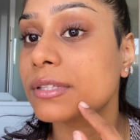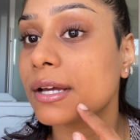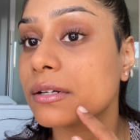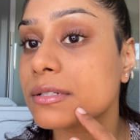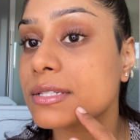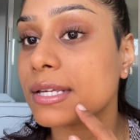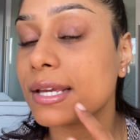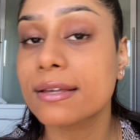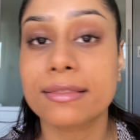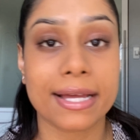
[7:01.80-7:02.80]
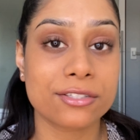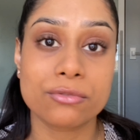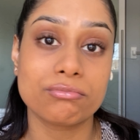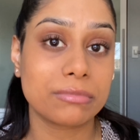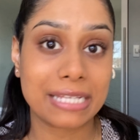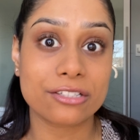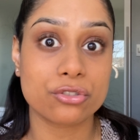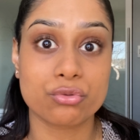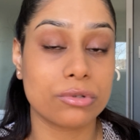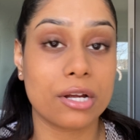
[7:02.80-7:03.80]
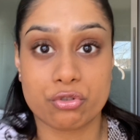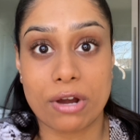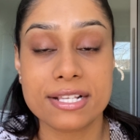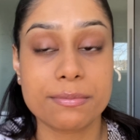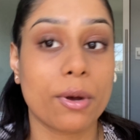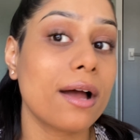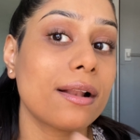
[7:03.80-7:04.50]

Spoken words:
that you're seeing, that's a dry spot.